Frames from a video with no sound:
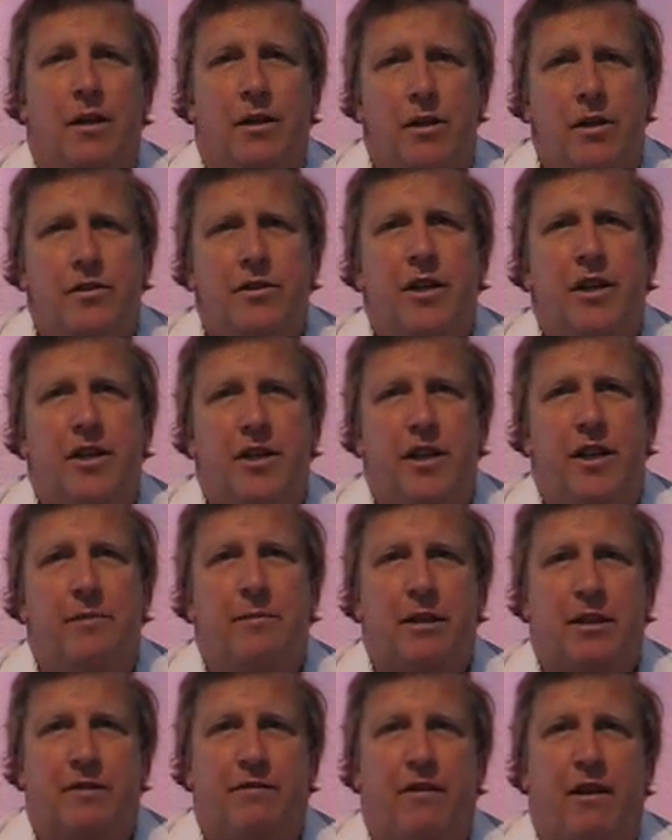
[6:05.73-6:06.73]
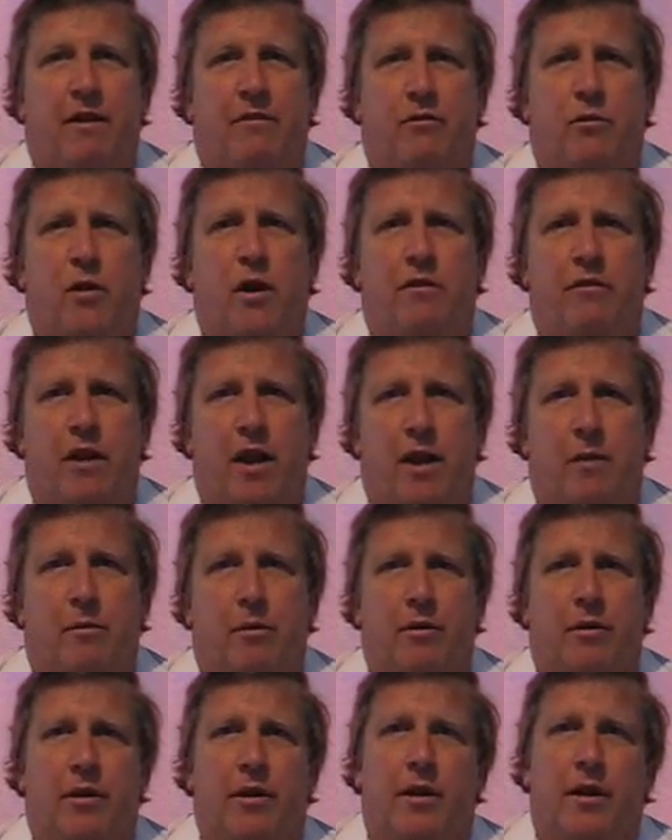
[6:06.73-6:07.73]
using DMX 512
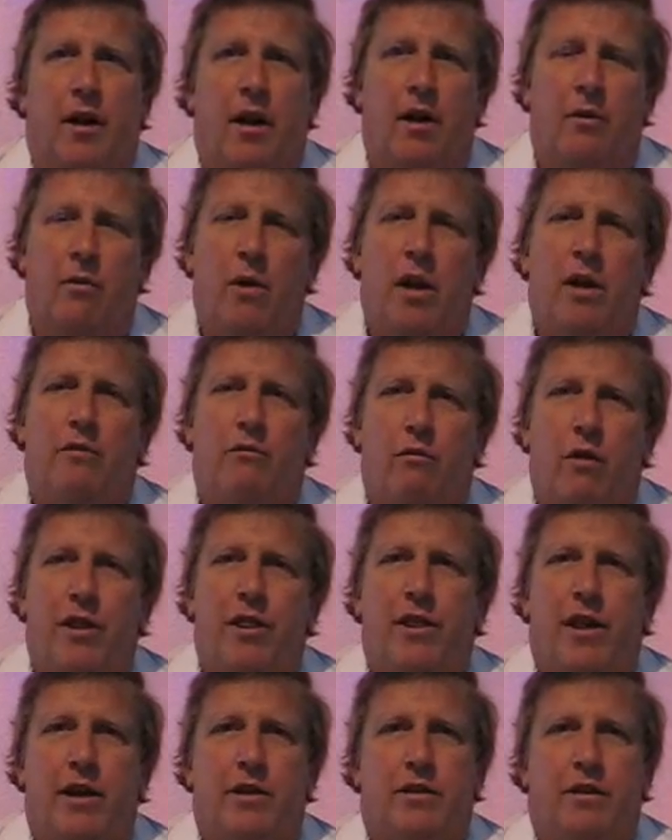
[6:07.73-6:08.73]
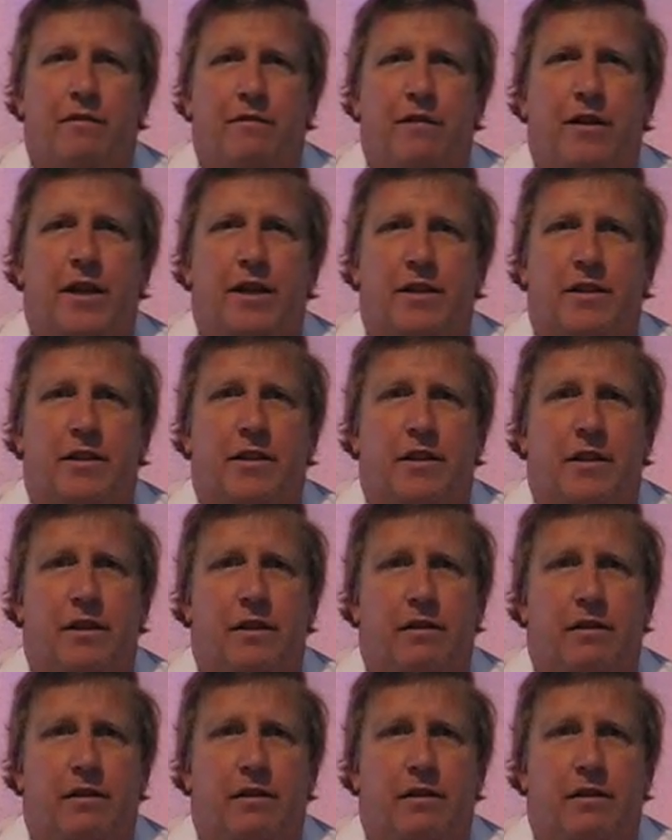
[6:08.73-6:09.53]
cable, a run of 1,000 feet.